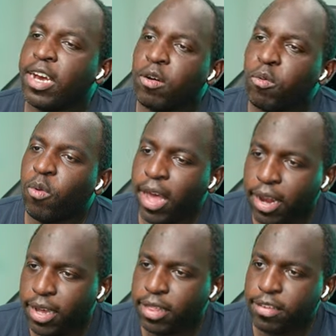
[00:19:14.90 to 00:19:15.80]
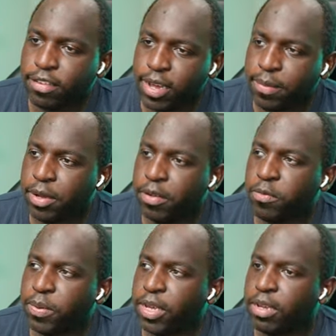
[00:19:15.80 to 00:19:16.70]
Now, why I like this demo
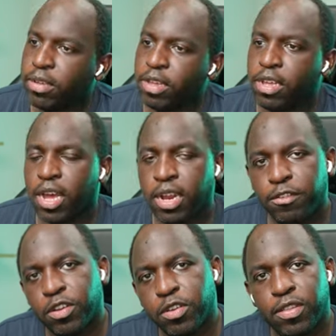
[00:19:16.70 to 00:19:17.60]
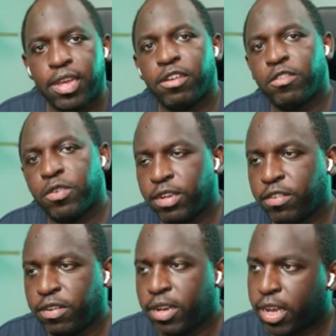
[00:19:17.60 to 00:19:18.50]
is because it kind of shows that
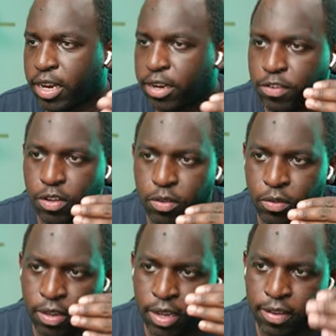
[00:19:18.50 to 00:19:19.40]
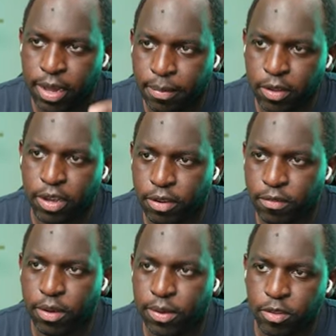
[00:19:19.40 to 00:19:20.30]
iteration. It kind of shows Tableau
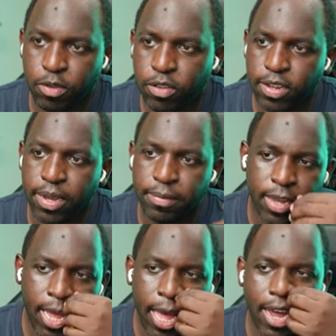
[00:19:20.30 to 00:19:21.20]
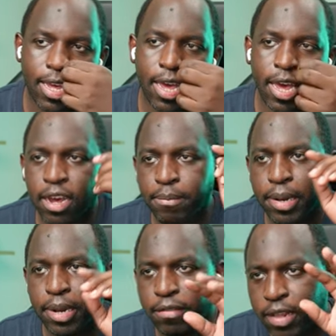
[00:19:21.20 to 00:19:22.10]
kind of going through the steps. And again, I
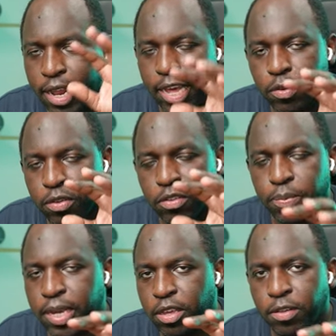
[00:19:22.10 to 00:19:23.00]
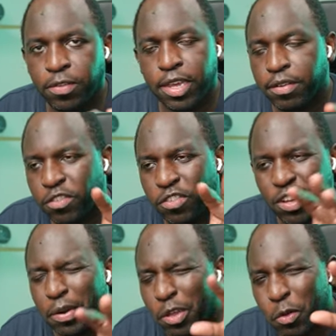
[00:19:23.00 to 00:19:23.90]
believe the language that's being used here is
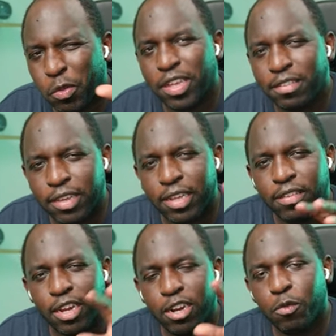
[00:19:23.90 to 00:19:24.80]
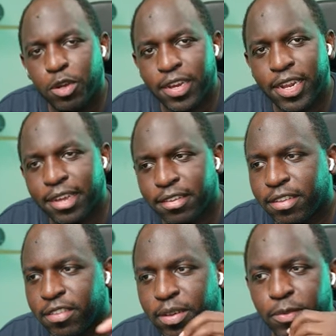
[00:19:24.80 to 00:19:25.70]
generally authentic. It's kind of what you'd
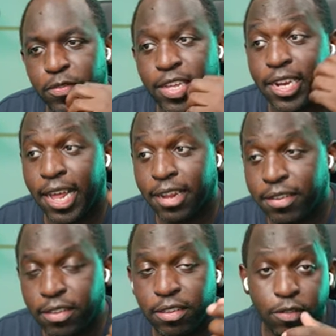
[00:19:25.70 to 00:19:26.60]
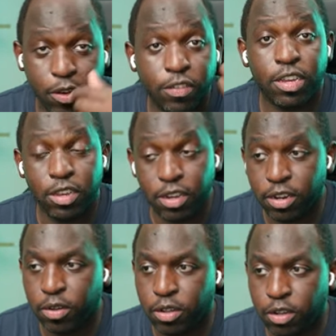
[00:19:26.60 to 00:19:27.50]
ask in terms of the analysis if you're asking
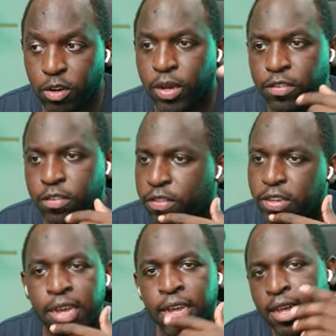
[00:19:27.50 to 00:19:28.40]
good questions.